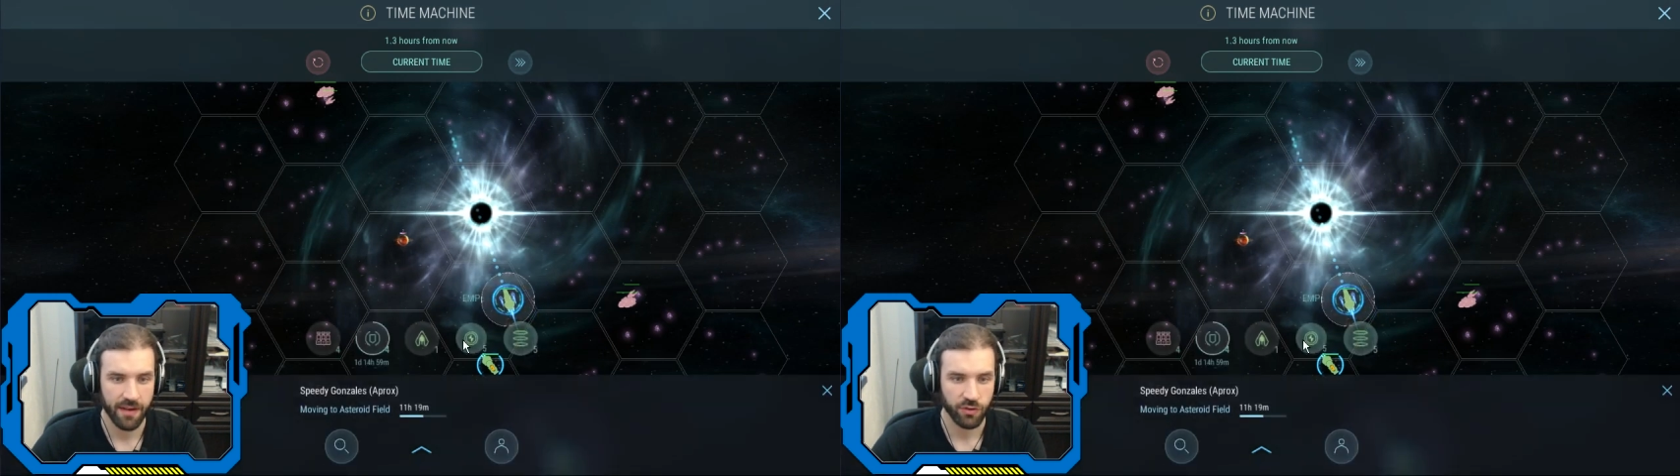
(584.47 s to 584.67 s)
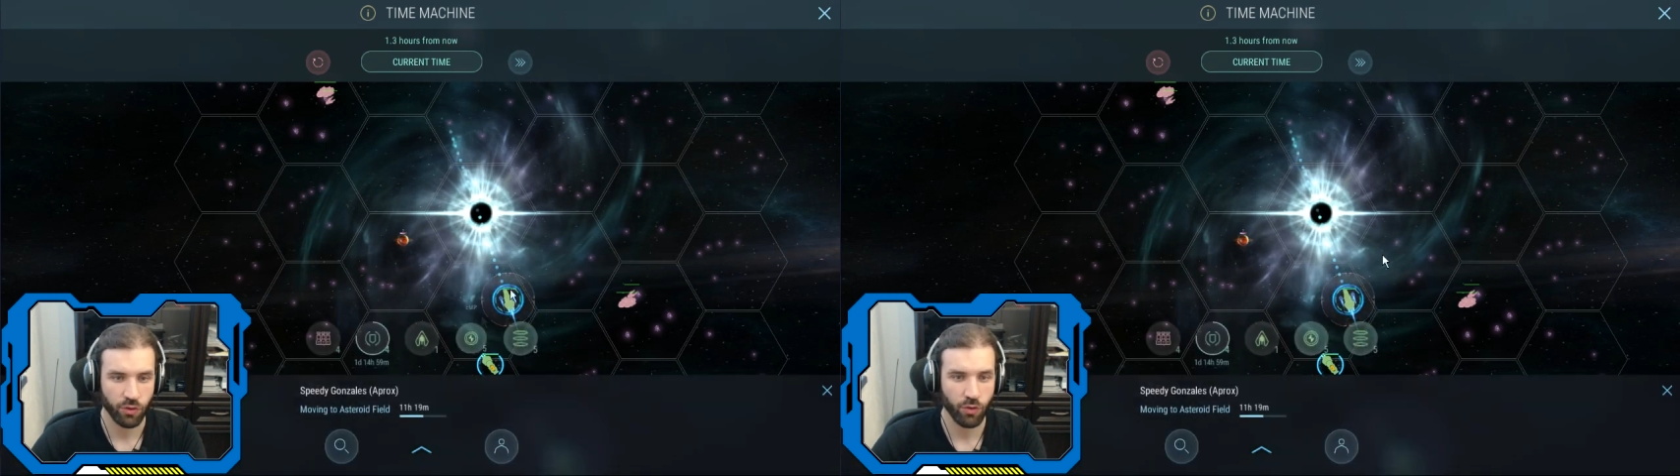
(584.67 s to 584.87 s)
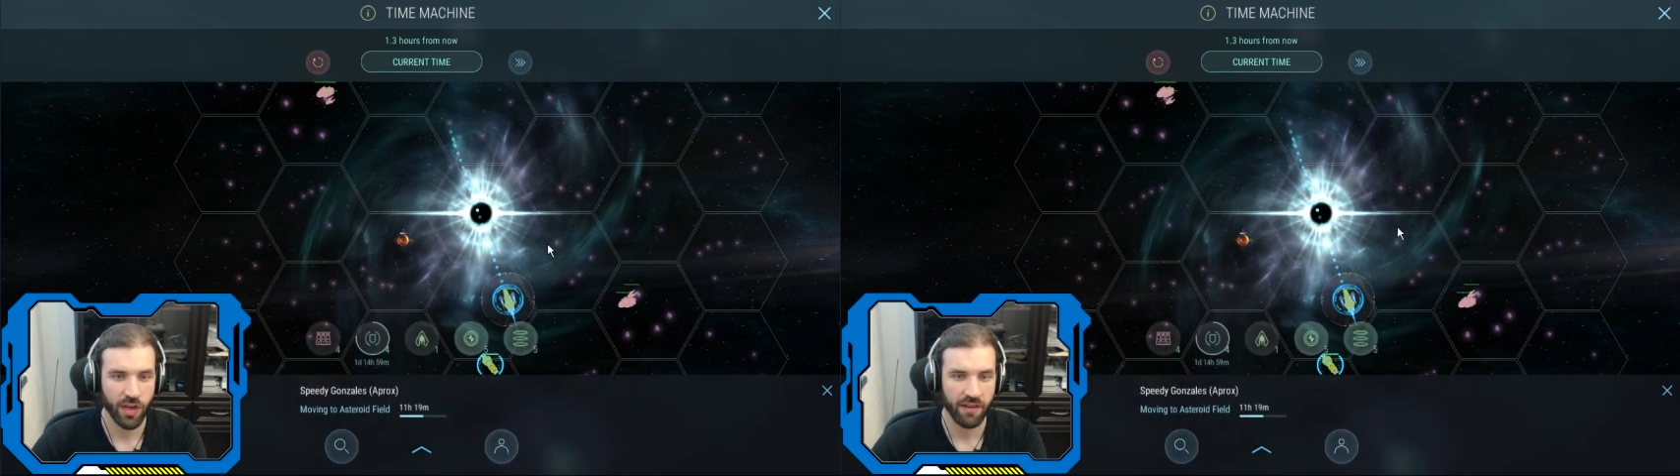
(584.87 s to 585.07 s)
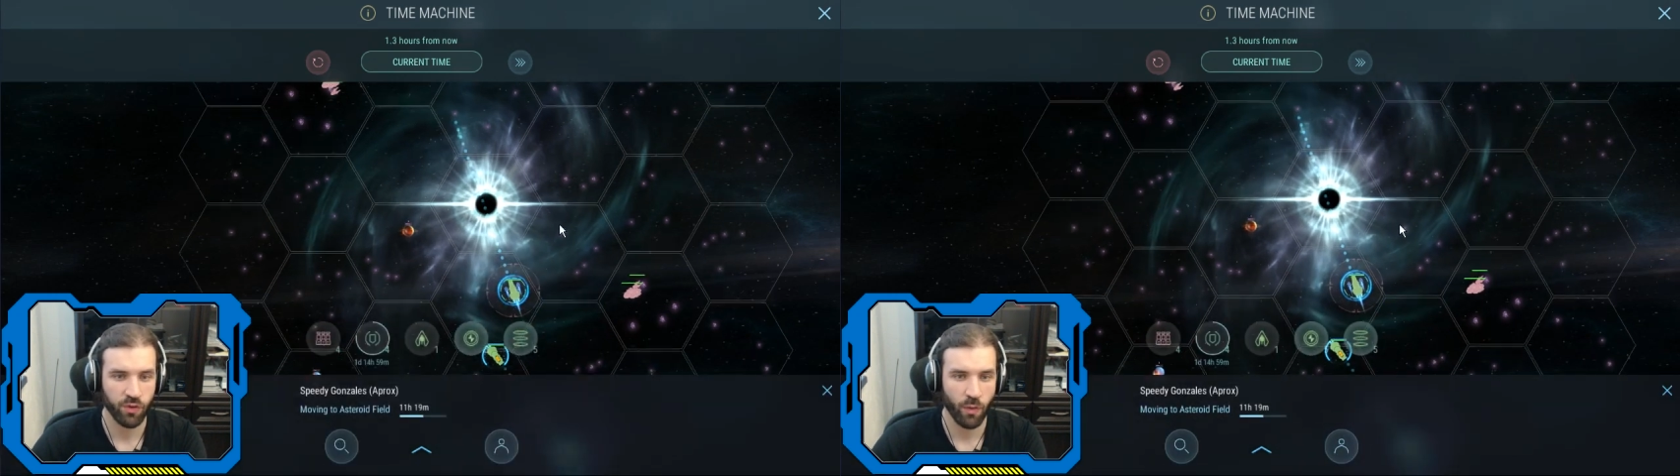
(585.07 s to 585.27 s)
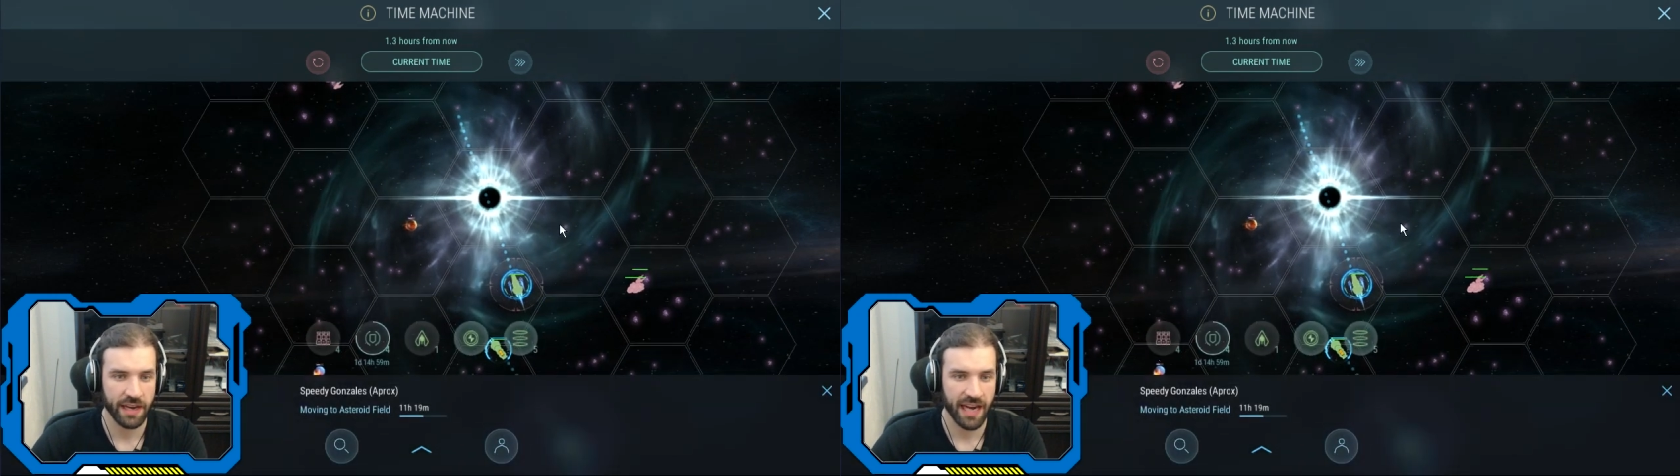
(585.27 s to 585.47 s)
So you don't have
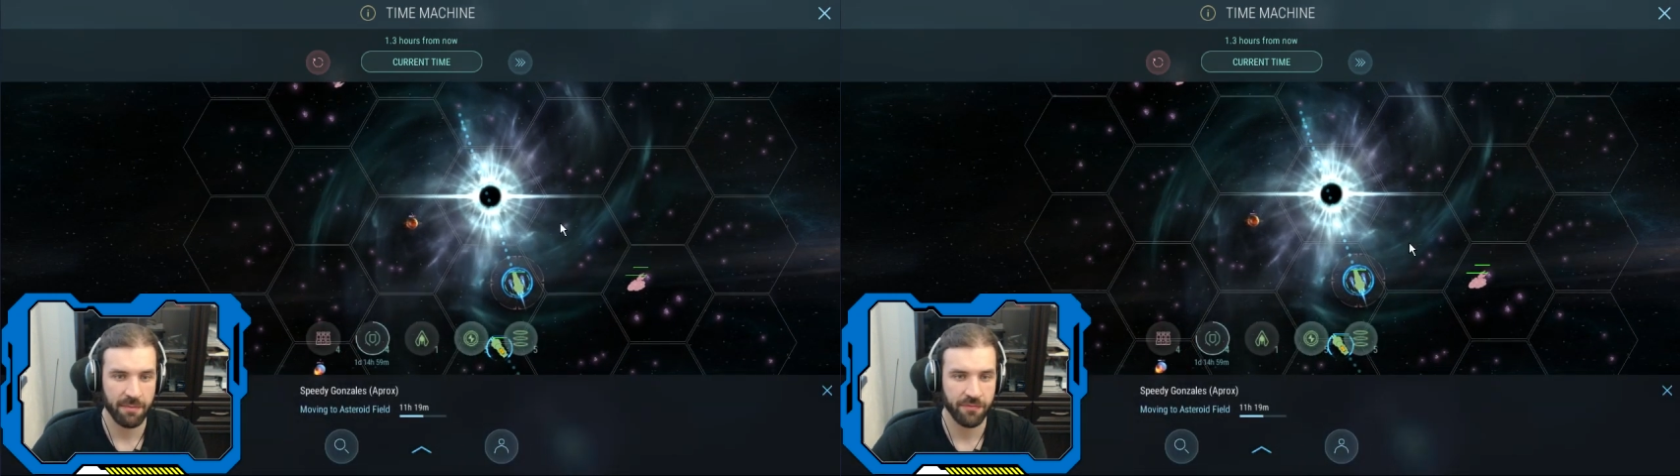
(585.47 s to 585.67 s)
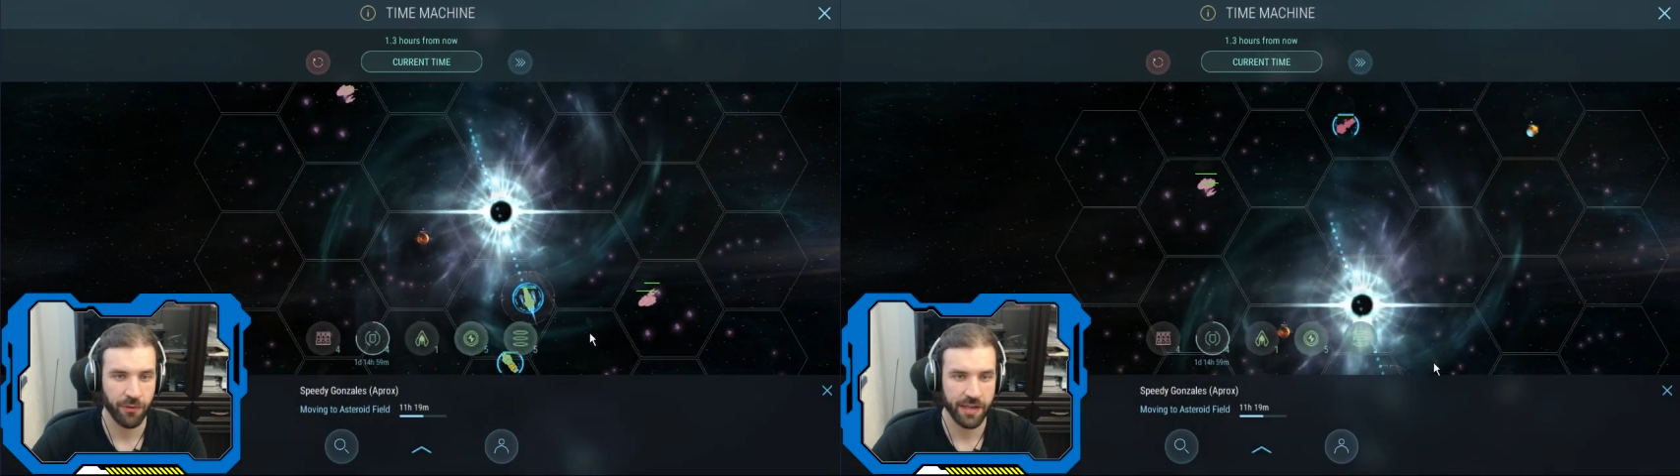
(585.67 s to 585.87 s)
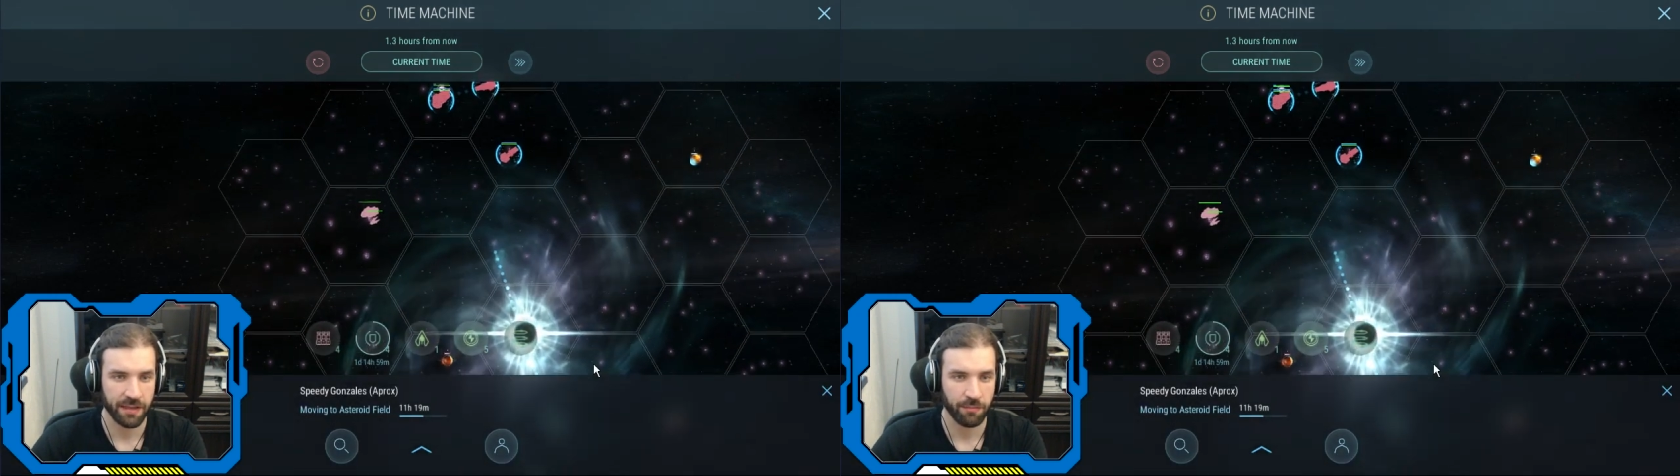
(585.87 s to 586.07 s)
to wake up 3